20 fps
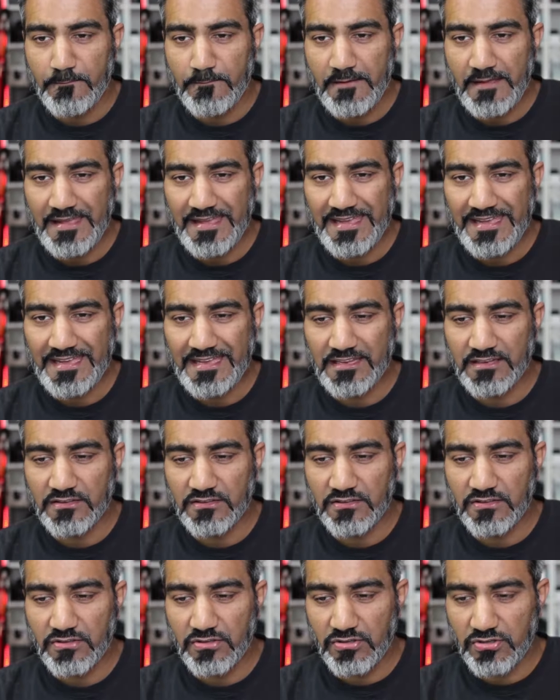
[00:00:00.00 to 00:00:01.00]

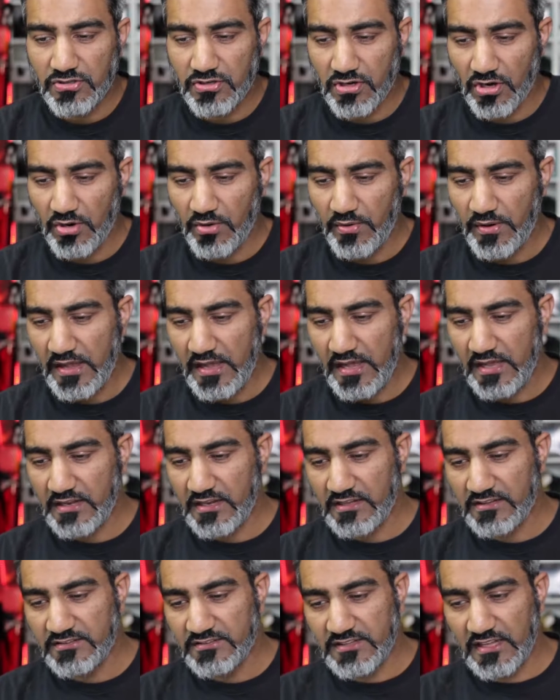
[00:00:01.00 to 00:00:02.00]
and go ahead
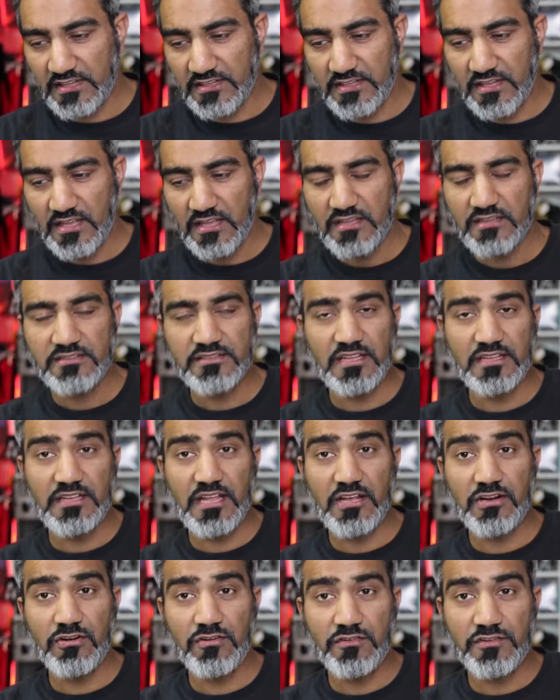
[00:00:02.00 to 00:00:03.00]
and send
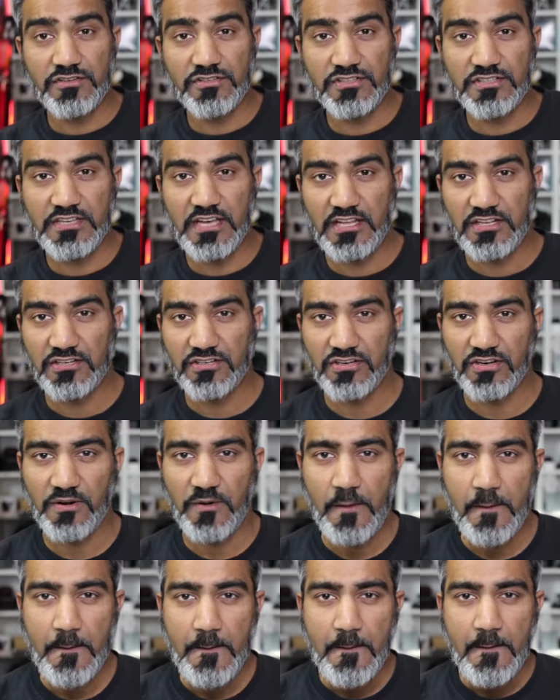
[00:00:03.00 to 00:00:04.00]
that over to the editor.
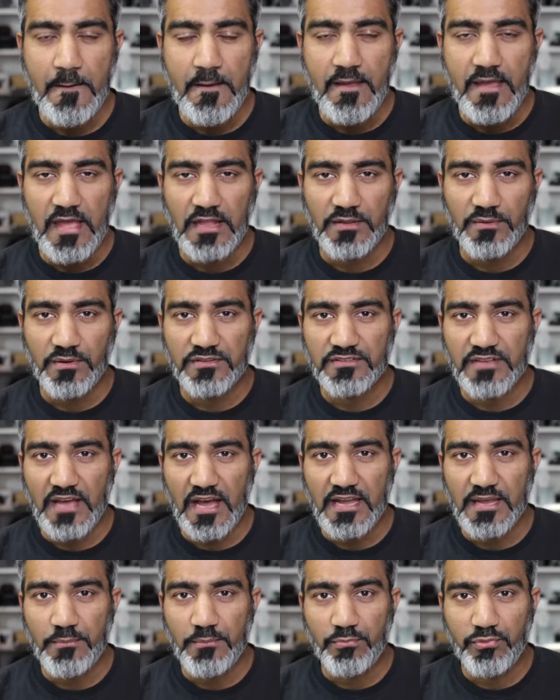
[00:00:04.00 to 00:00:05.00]
Anyways,
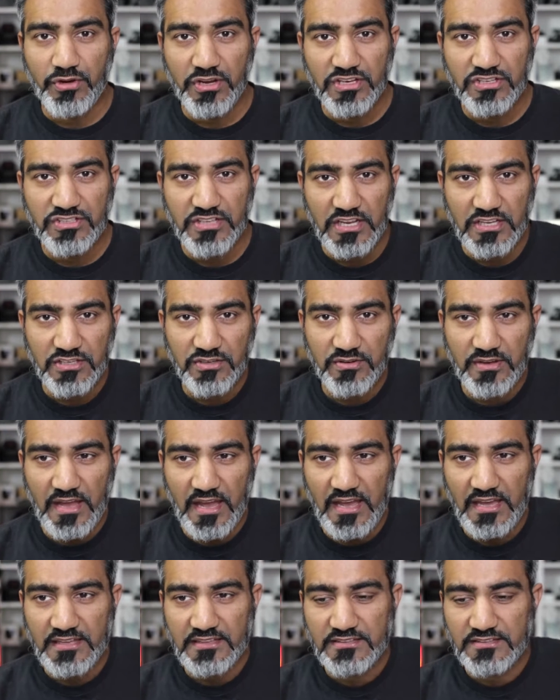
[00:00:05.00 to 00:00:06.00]
I appreciate you
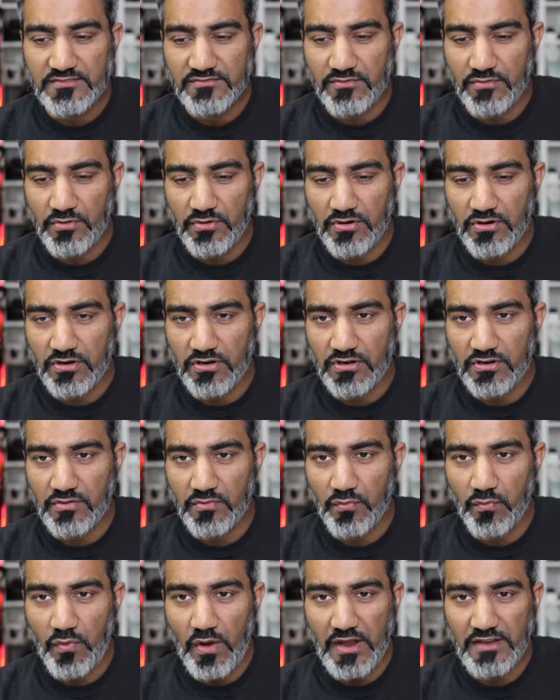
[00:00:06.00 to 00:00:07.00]
guys for
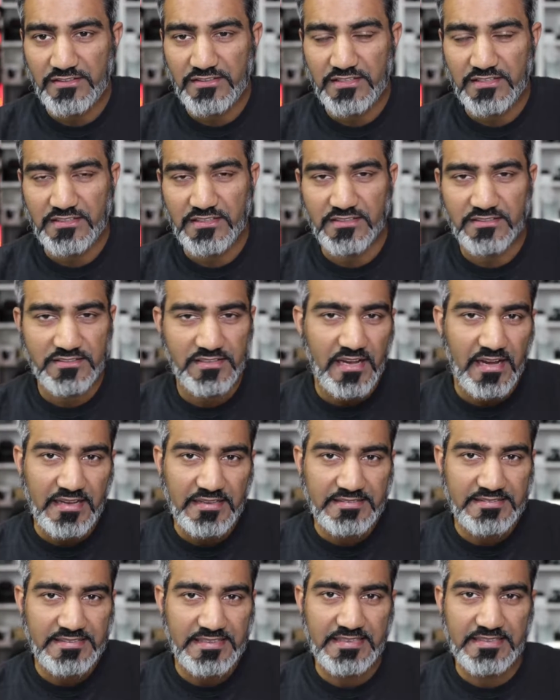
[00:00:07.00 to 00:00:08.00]
watching this
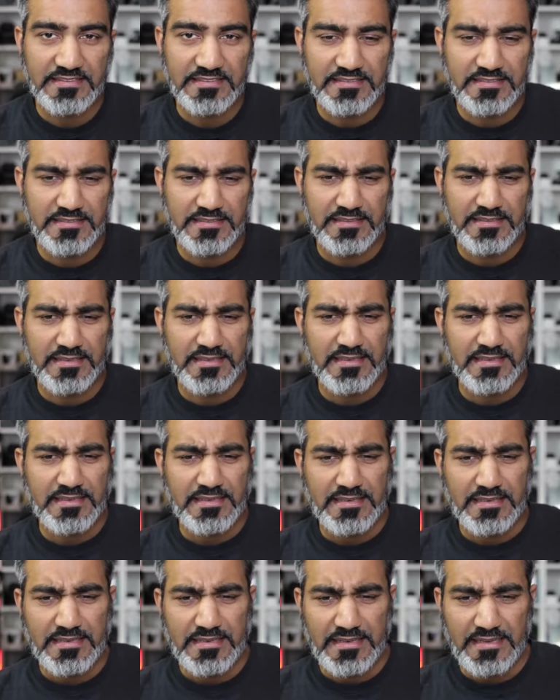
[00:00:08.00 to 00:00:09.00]
content,
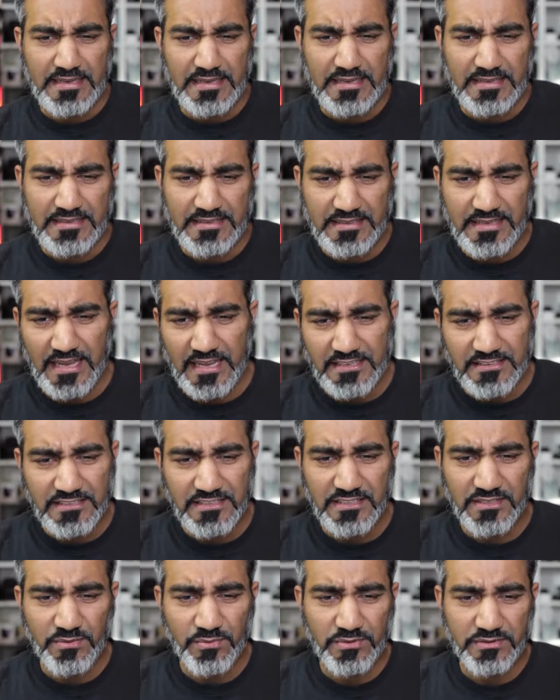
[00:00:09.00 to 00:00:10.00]

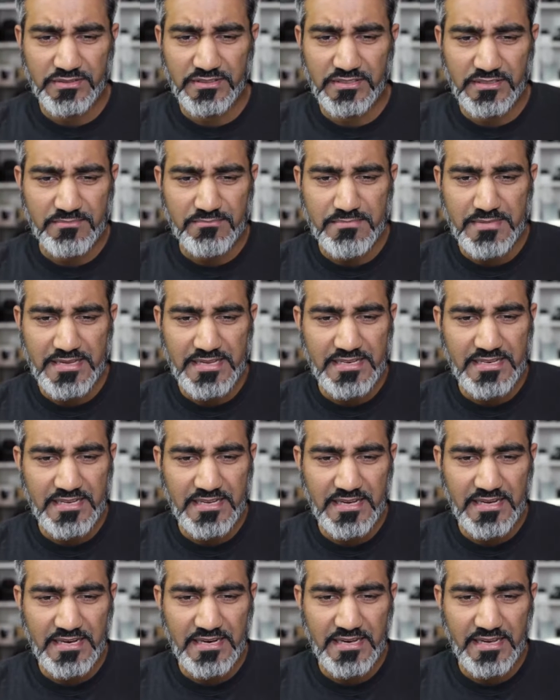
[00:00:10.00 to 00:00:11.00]
engaging with the
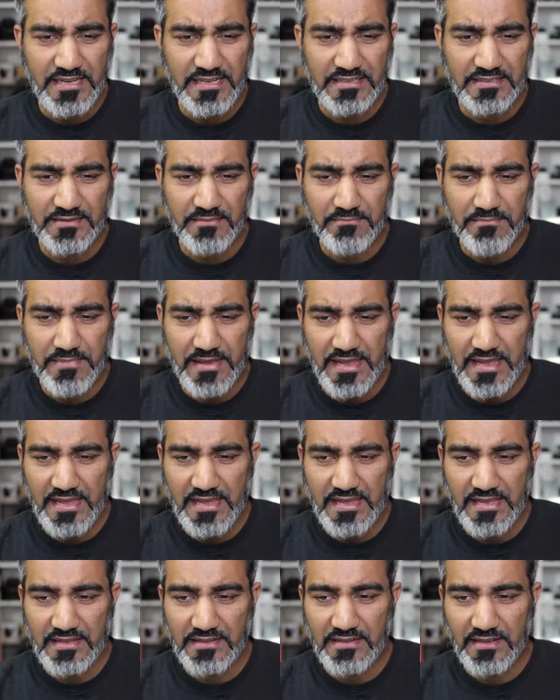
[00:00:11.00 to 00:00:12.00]
media and the
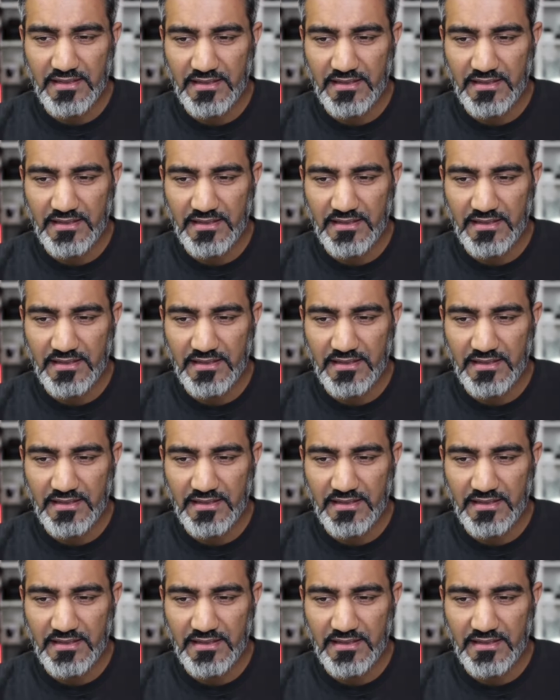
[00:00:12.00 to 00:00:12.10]
man.